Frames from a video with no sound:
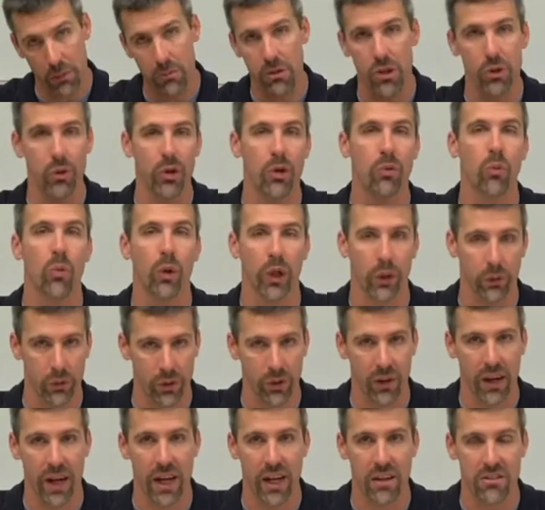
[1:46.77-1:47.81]
do it and working with
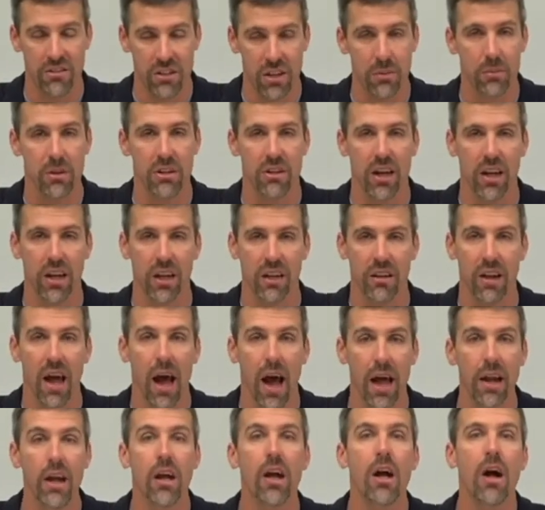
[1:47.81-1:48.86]
their hands and imitating
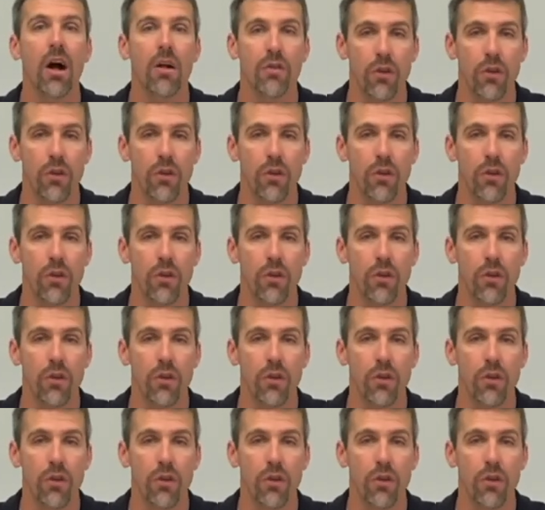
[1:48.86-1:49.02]
that.